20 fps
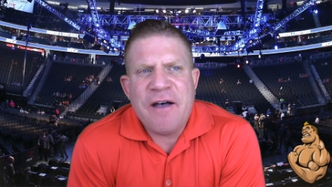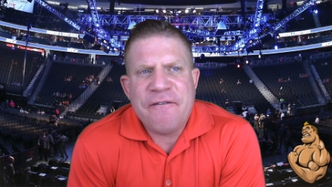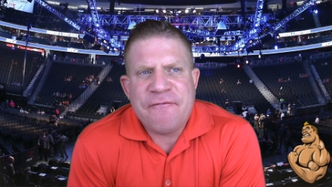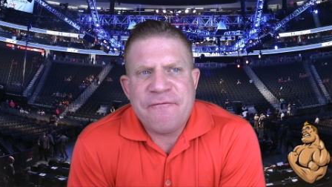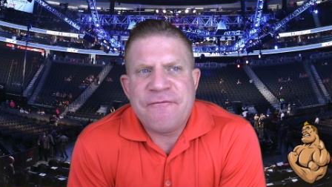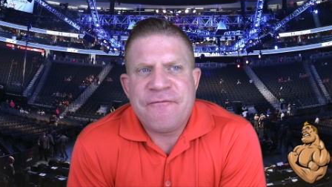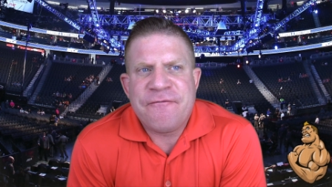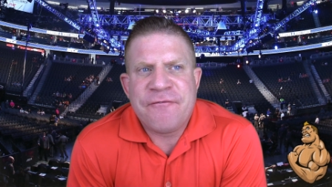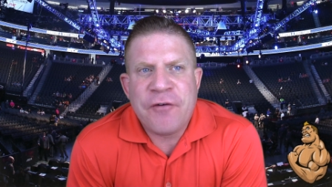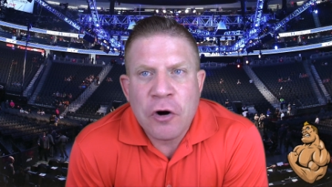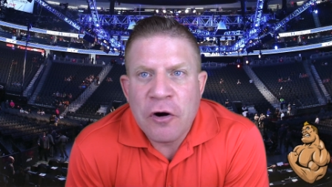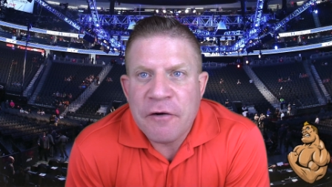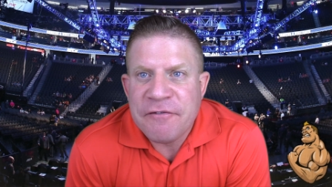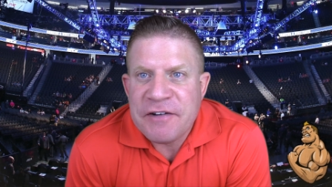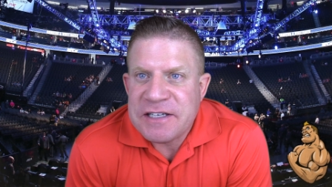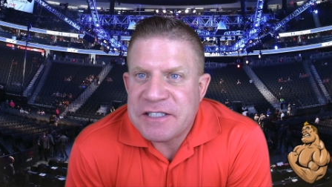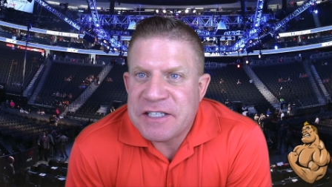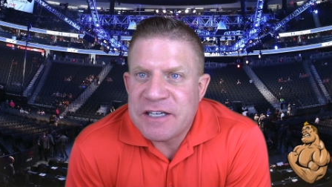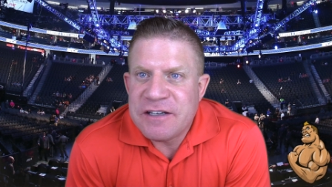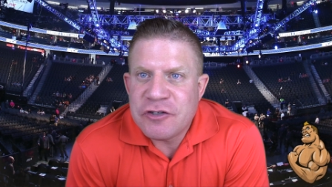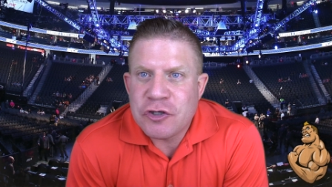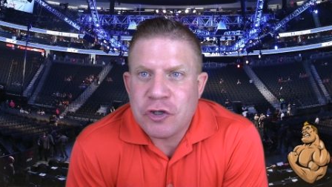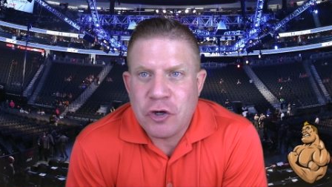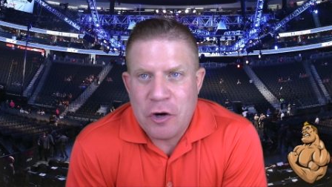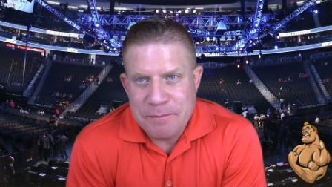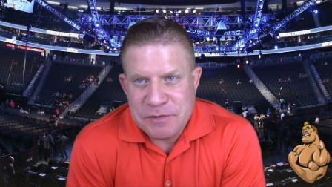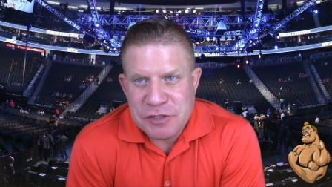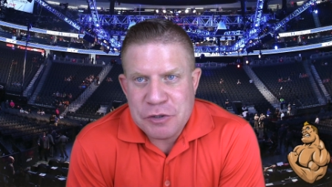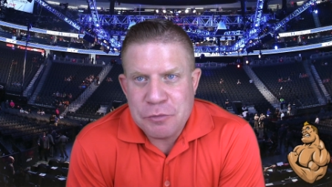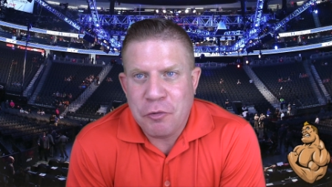a fervent
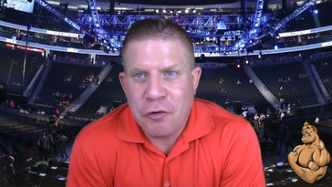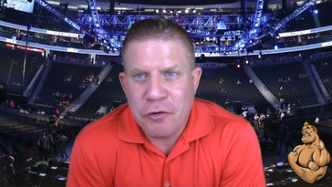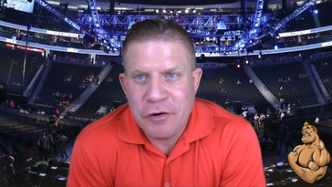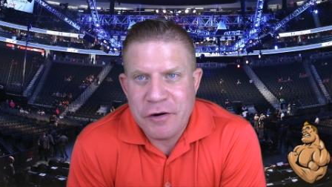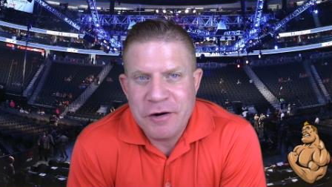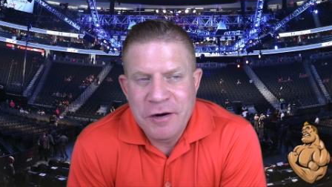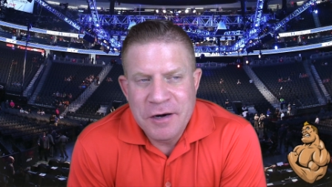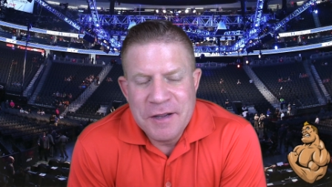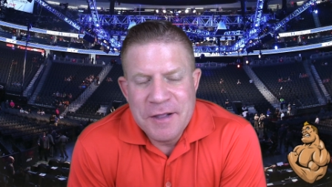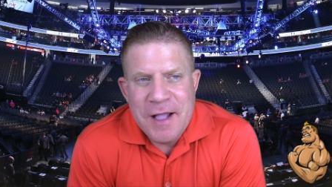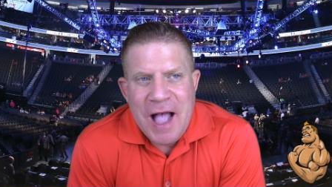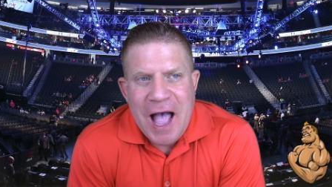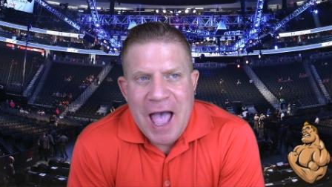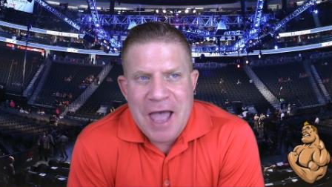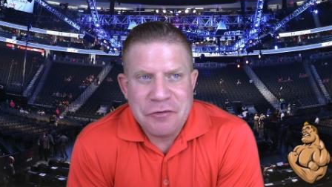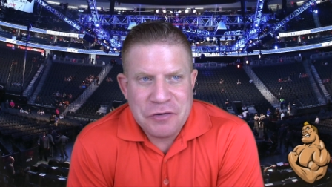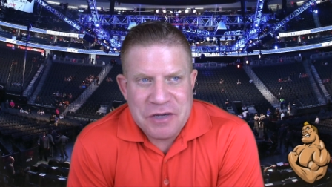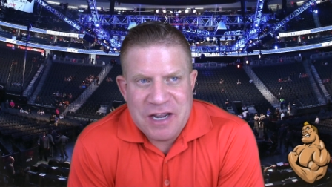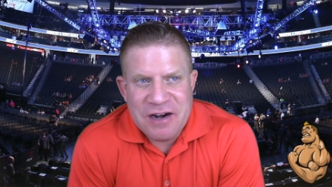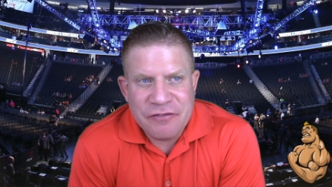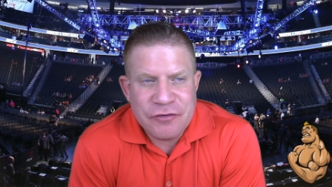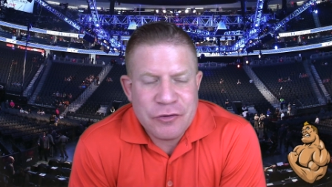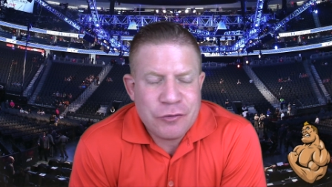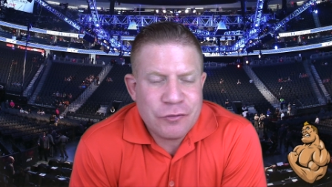trump supporter i don't care if